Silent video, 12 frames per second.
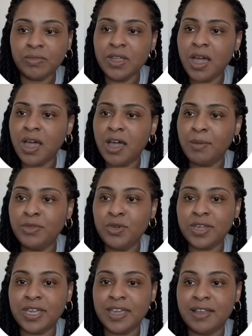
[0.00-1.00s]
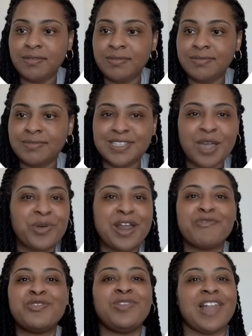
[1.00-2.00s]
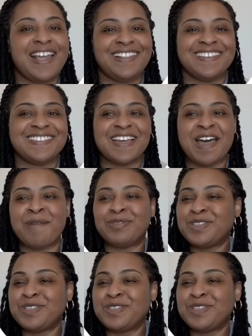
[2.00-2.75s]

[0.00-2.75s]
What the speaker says: you can say whatever you like this time.